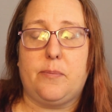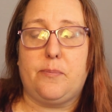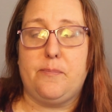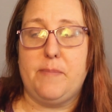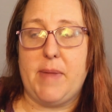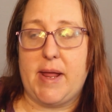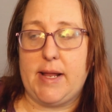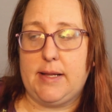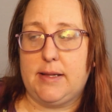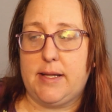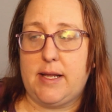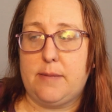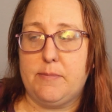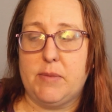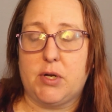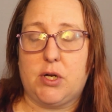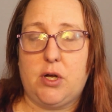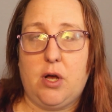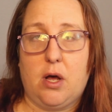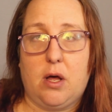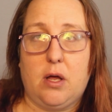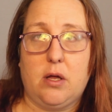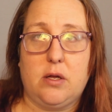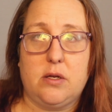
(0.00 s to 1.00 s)
Mainly
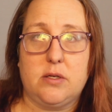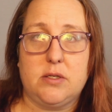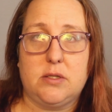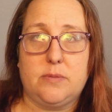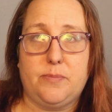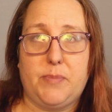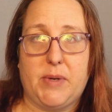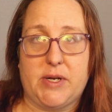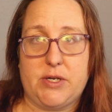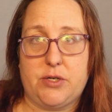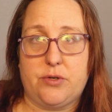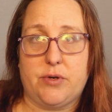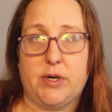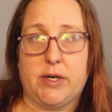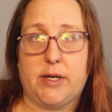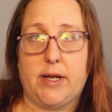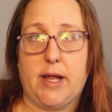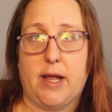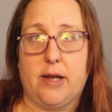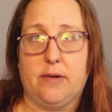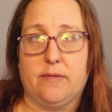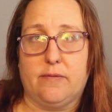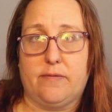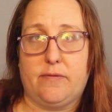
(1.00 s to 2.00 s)
McCall's,
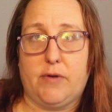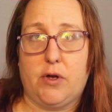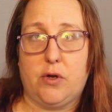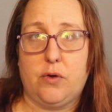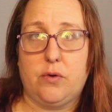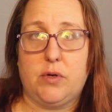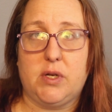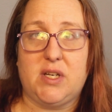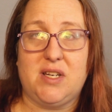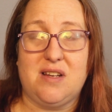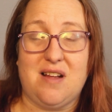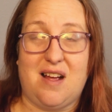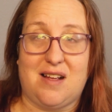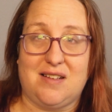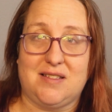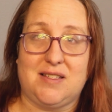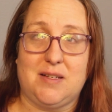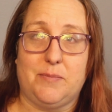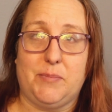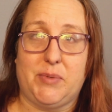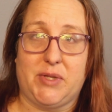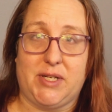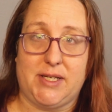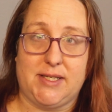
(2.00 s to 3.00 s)
Buttrick, and Vogue, not
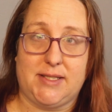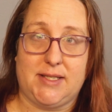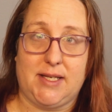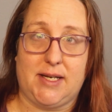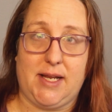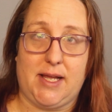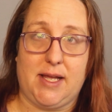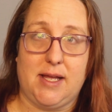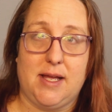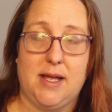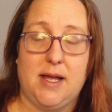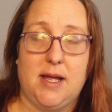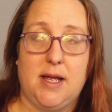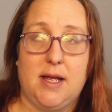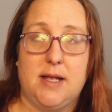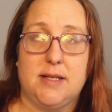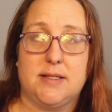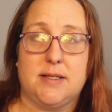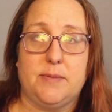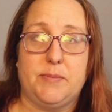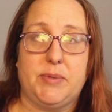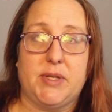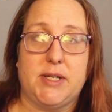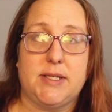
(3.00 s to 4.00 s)
Simplicity.
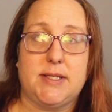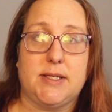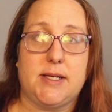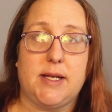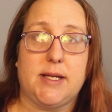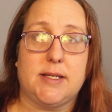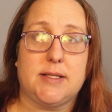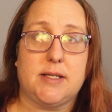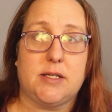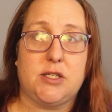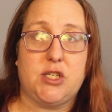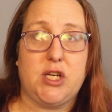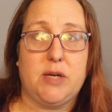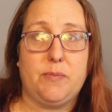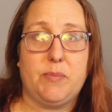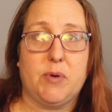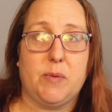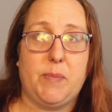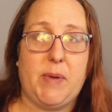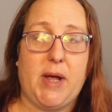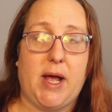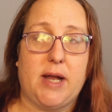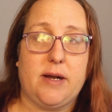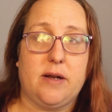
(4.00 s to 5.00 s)
Simplicity is a
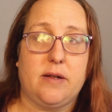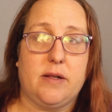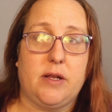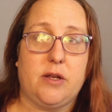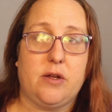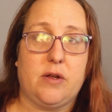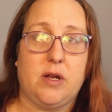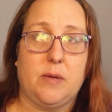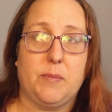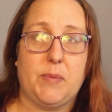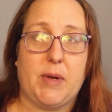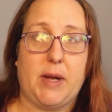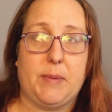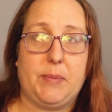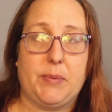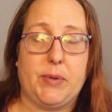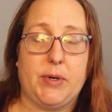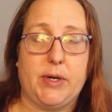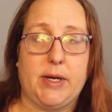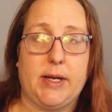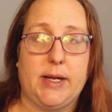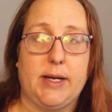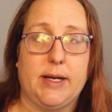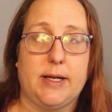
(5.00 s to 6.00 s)
cheaper pattern that you can buy
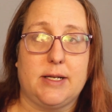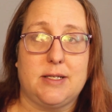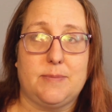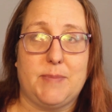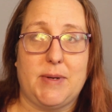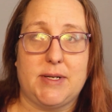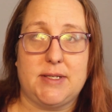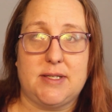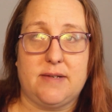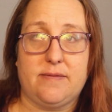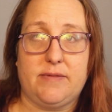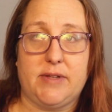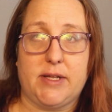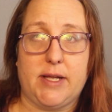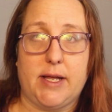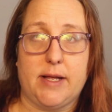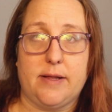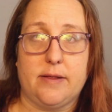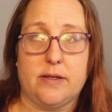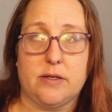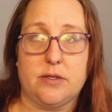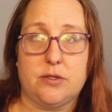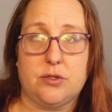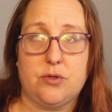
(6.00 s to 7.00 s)
pretty inexpensively
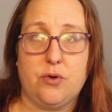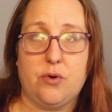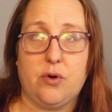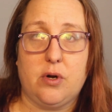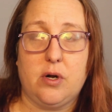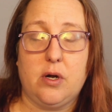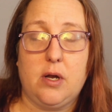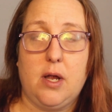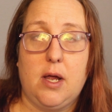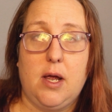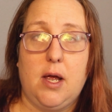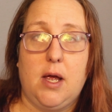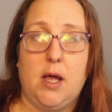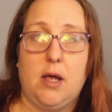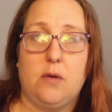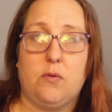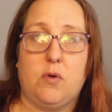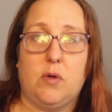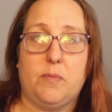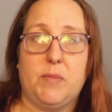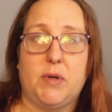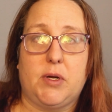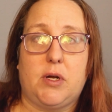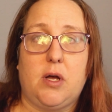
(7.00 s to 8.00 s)
in the store,
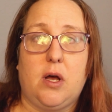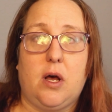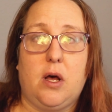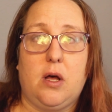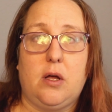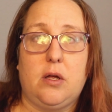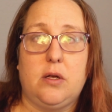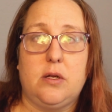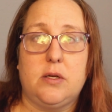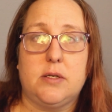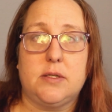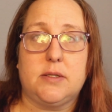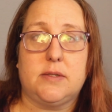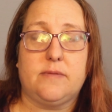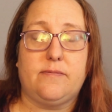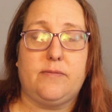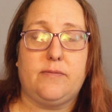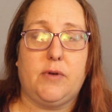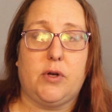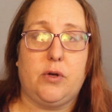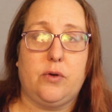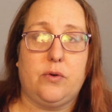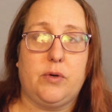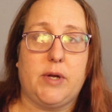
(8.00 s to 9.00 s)
while McCall's,
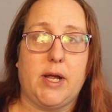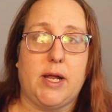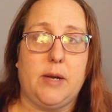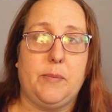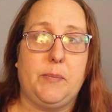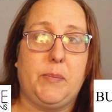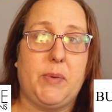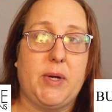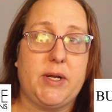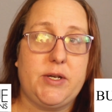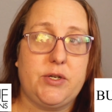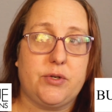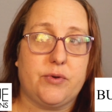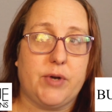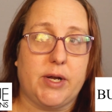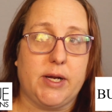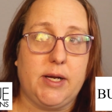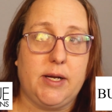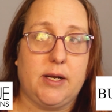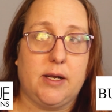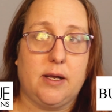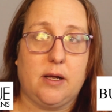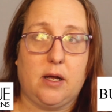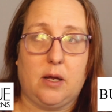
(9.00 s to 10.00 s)
Vogue, and
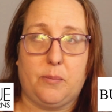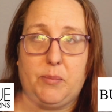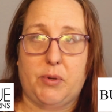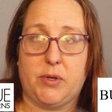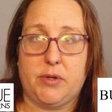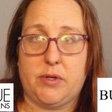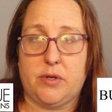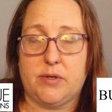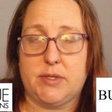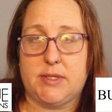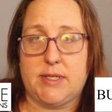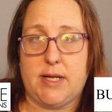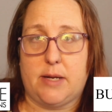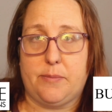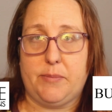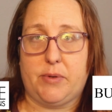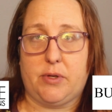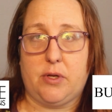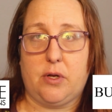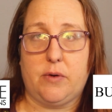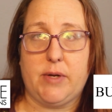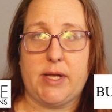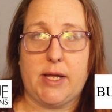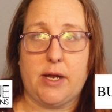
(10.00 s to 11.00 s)
Buttrick, I'll put those down
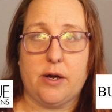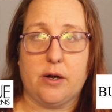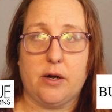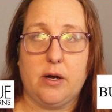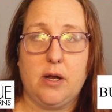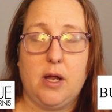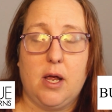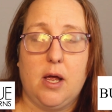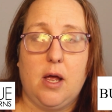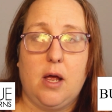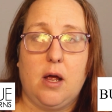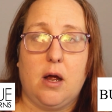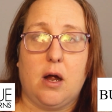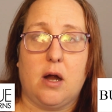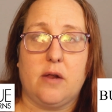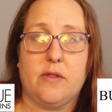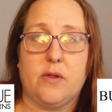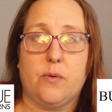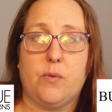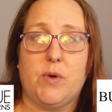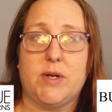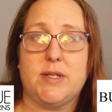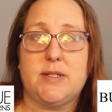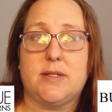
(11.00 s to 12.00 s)
below here, are
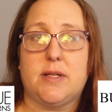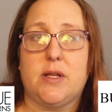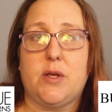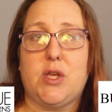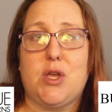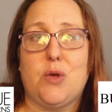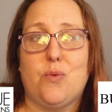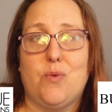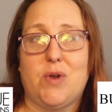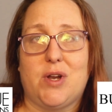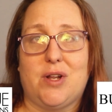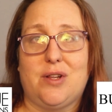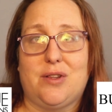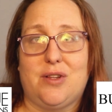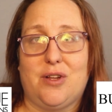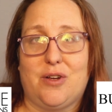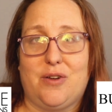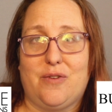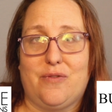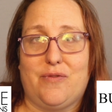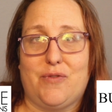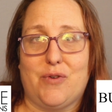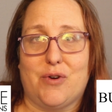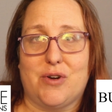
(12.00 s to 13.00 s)
the ones that you want to
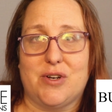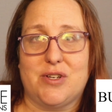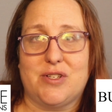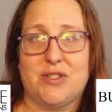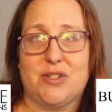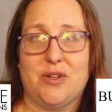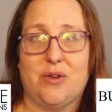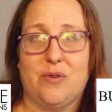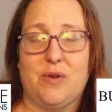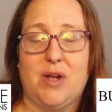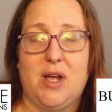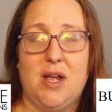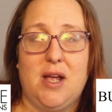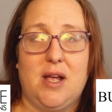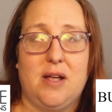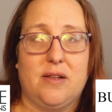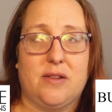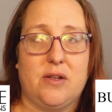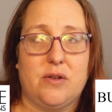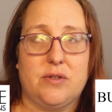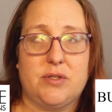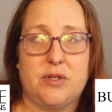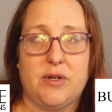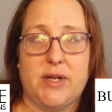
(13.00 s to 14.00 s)
look for. So
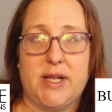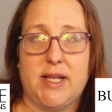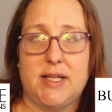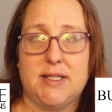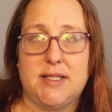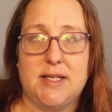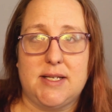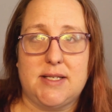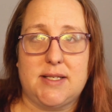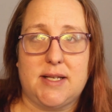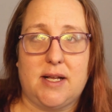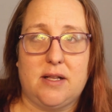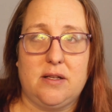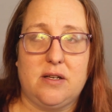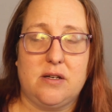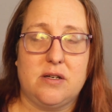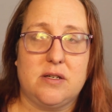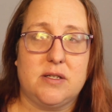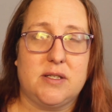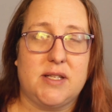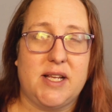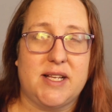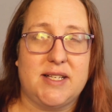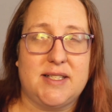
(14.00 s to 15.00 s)
those are easy
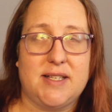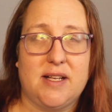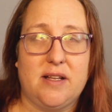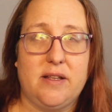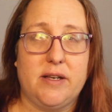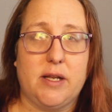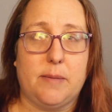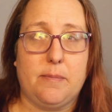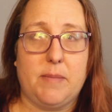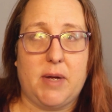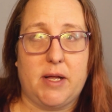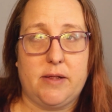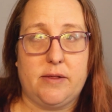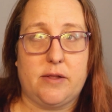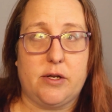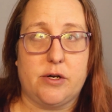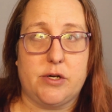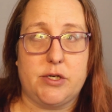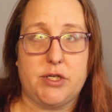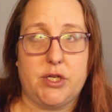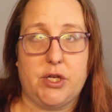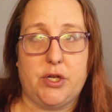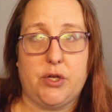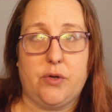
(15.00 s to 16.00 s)
sellers. They sell in a month
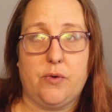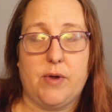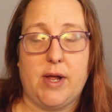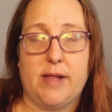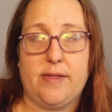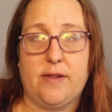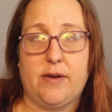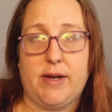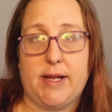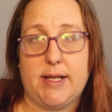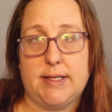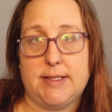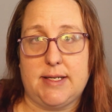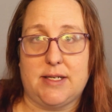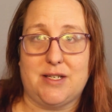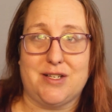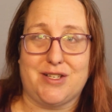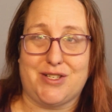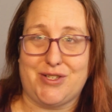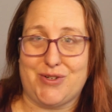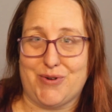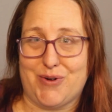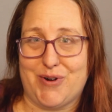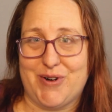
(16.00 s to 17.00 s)
or two, and they're easy to
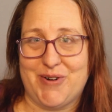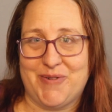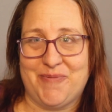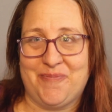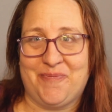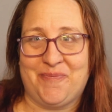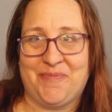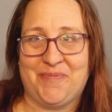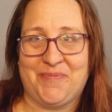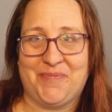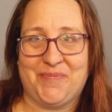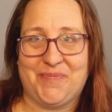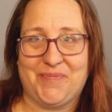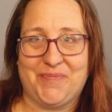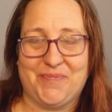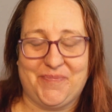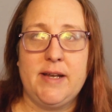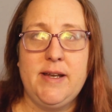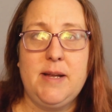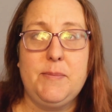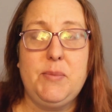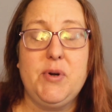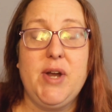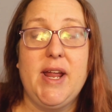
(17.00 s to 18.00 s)
store.
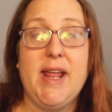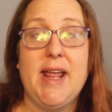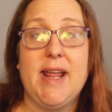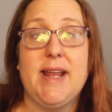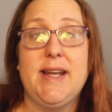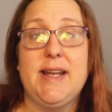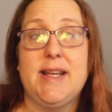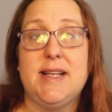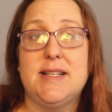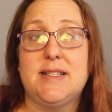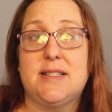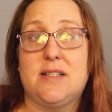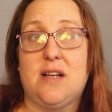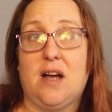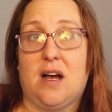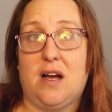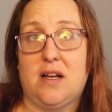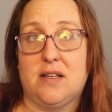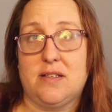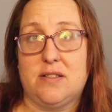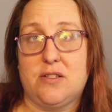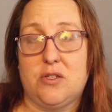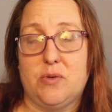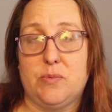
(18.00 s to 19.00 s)
Number 8 is
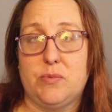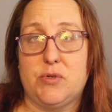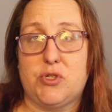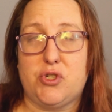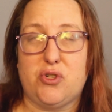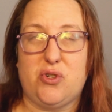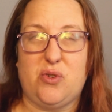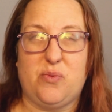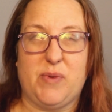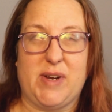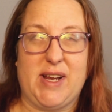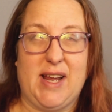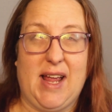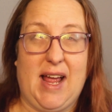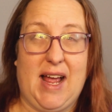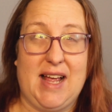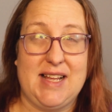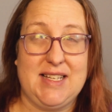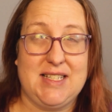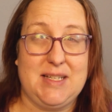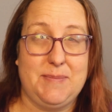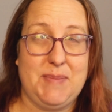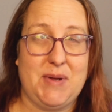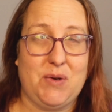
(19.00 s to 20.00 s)
costume jewelry. It
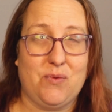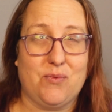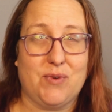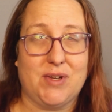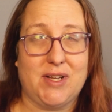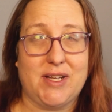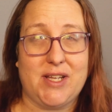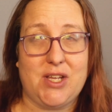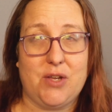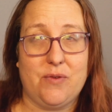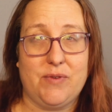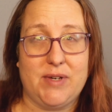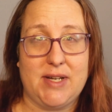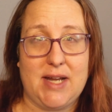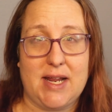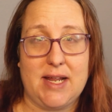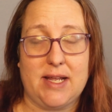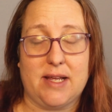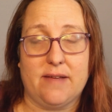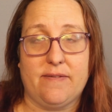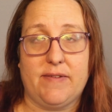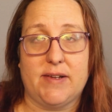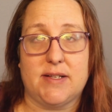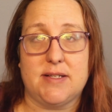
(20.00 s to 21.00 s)
has to be really
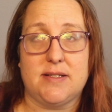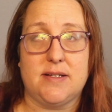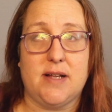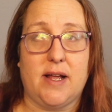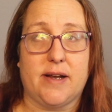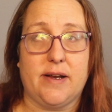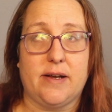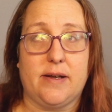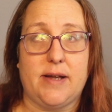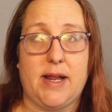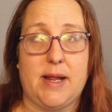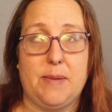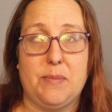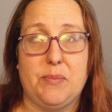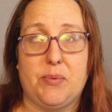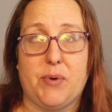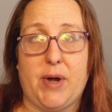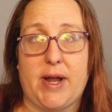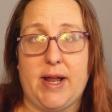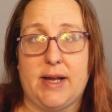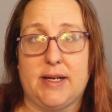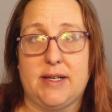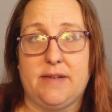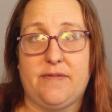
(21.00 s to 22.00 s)
unique if it's not a name
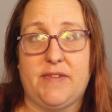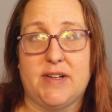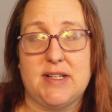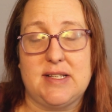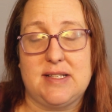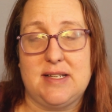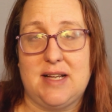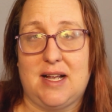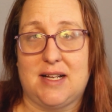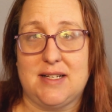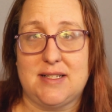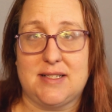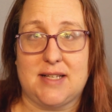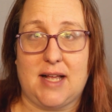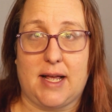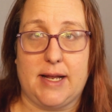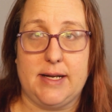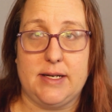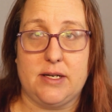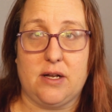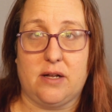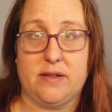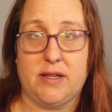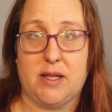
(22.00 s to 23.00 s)
brand, if it's not
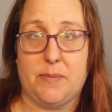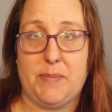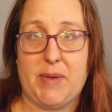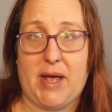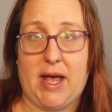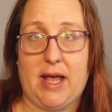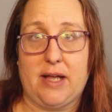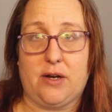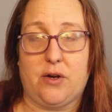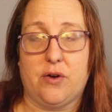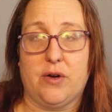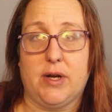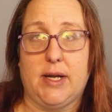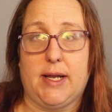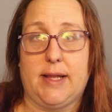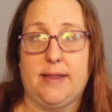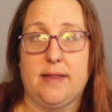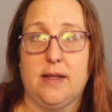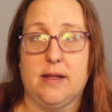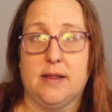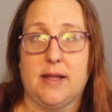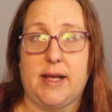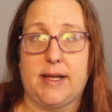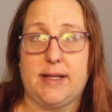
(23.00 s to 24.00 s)
signed on the back or
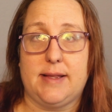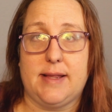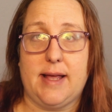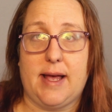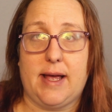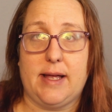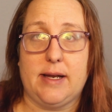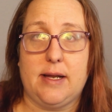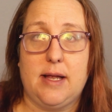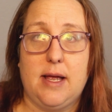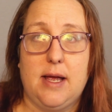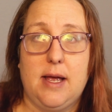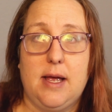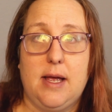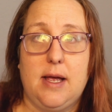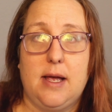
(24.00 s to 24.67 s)
anything like that.